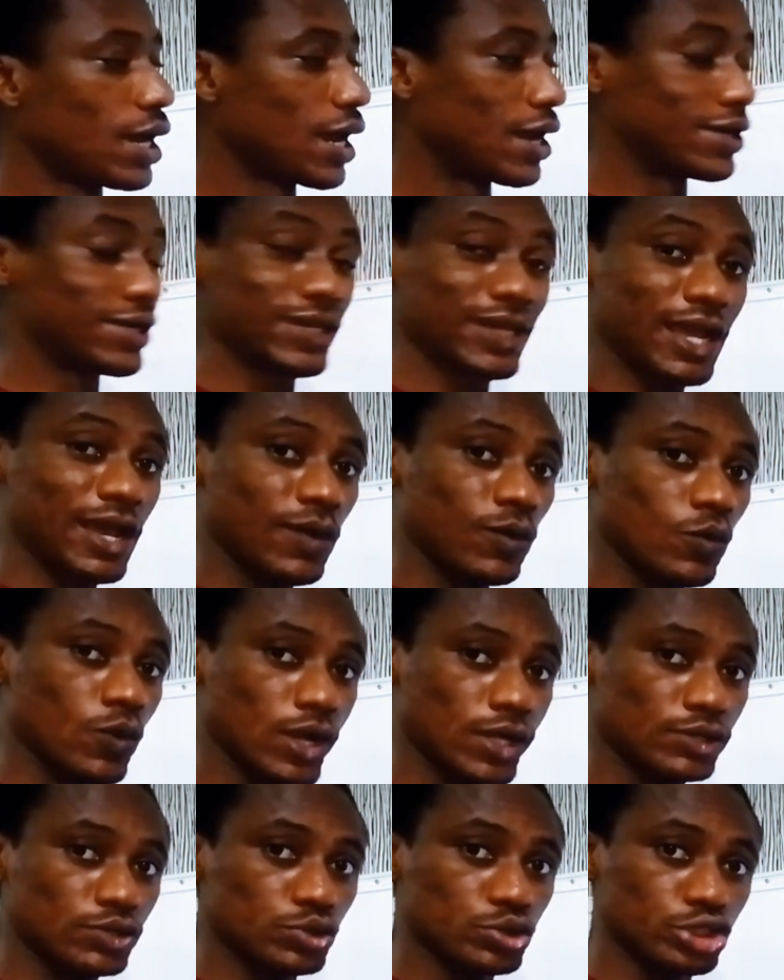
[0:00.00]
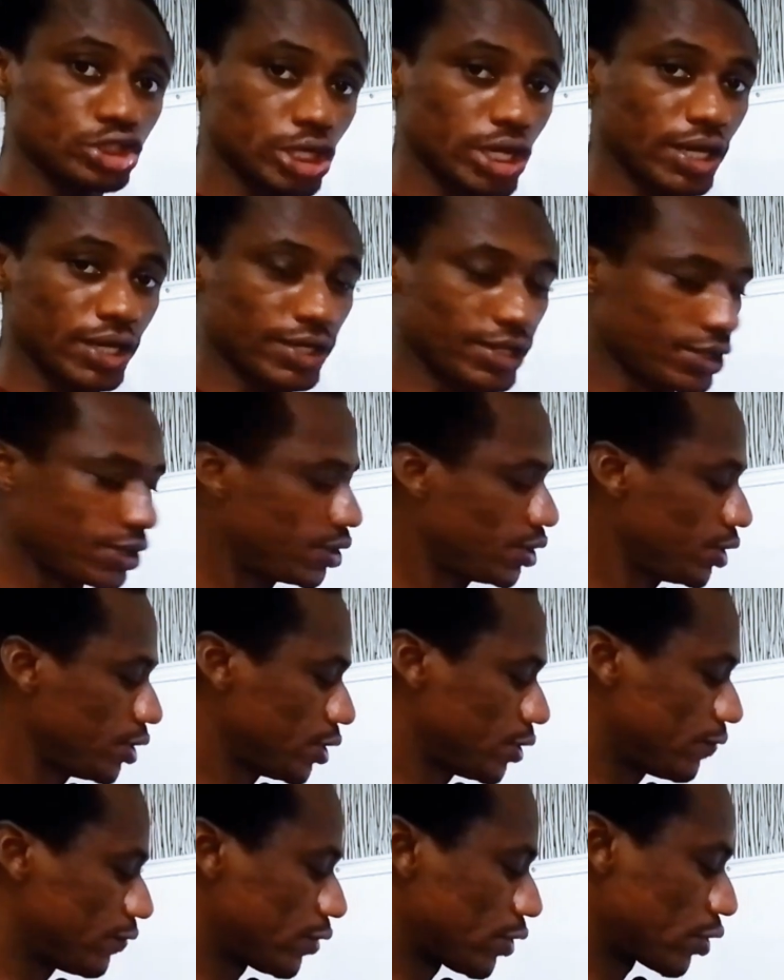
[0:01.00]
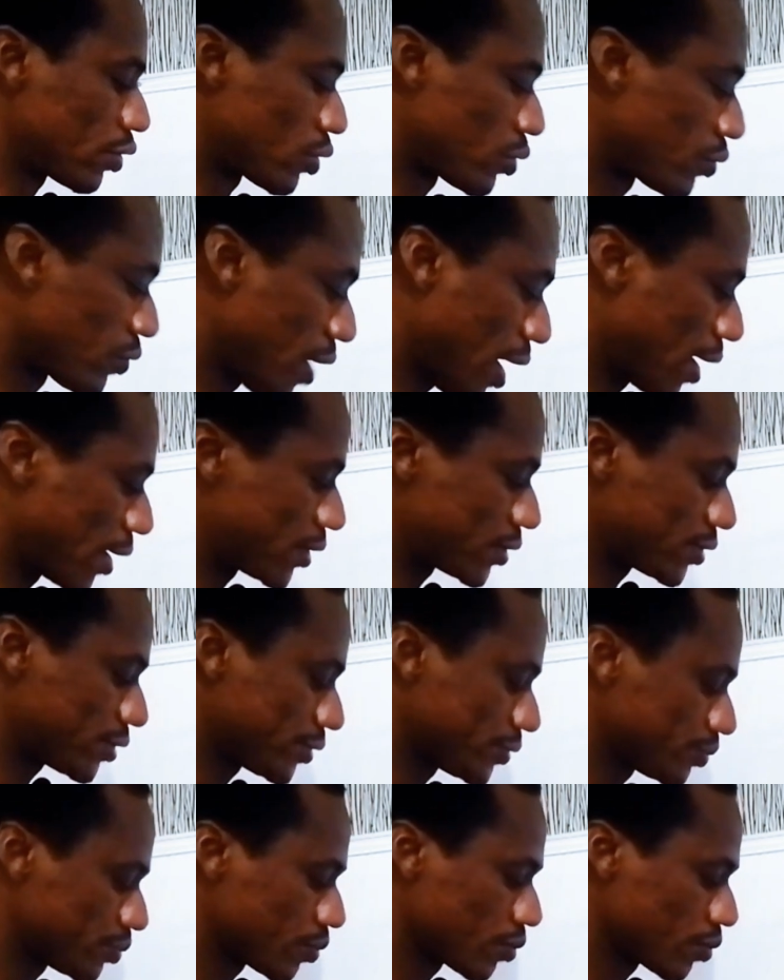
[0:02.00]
Another way to check if you're correct,